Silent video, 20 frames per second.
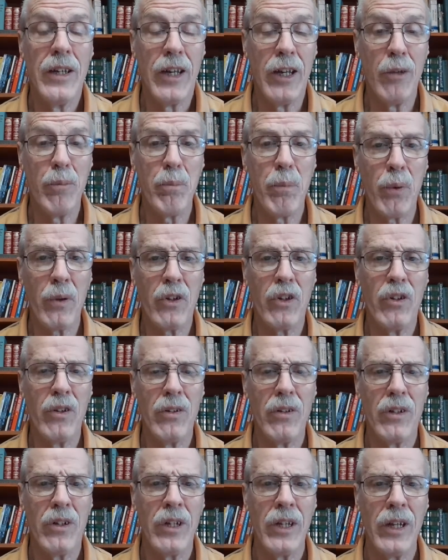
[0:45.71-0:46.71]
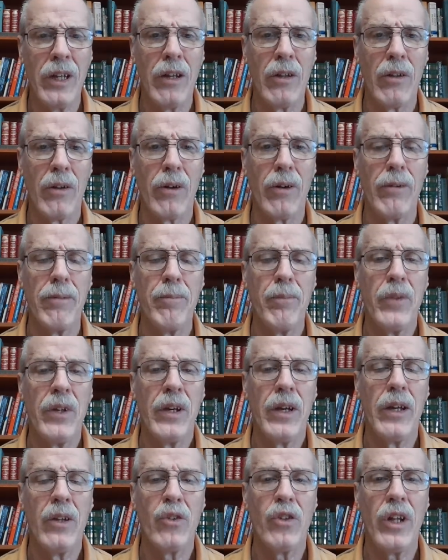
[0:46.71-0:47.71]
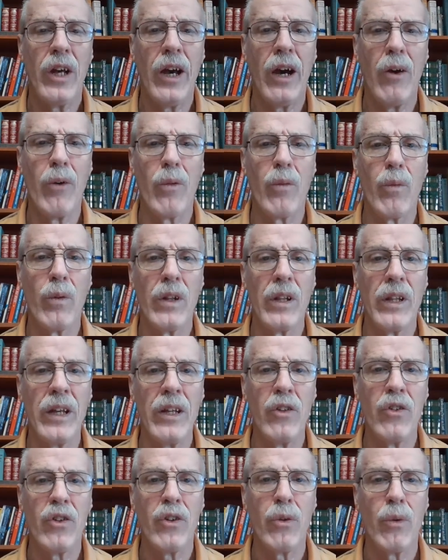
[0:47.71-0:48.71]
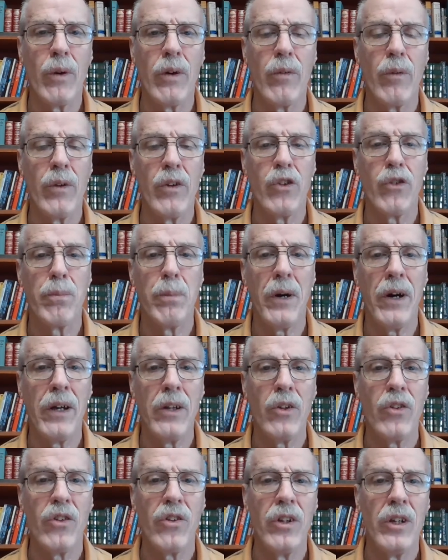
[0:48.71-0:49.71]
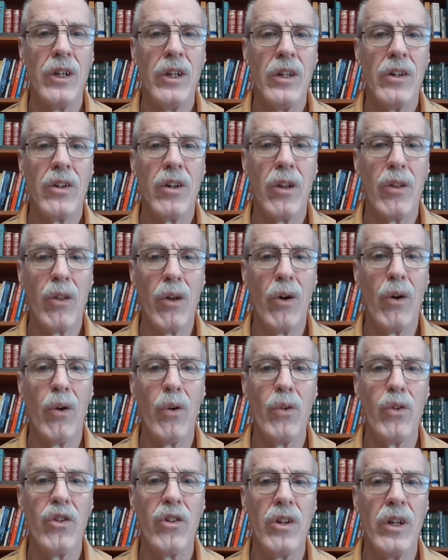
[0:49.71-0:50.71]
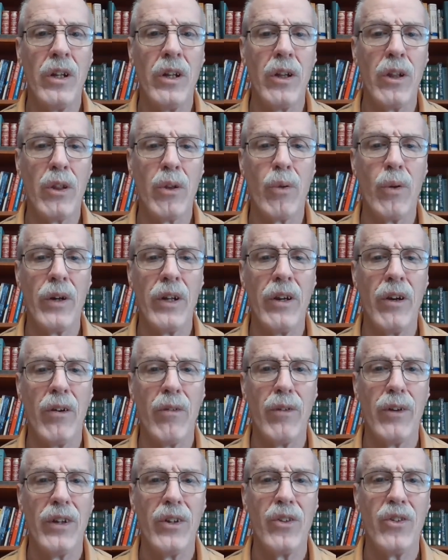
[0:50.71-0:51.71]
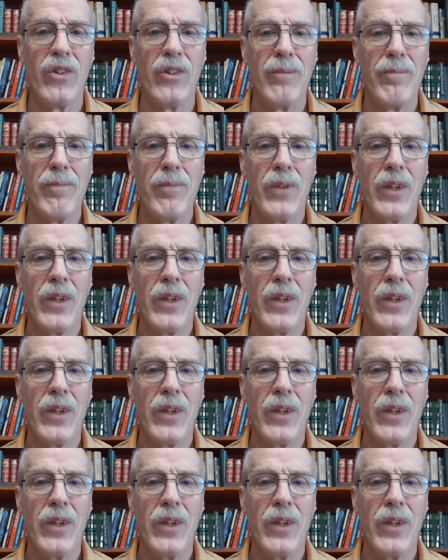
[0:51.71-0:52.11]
in particular as to how it relates to our response to those in authority over us?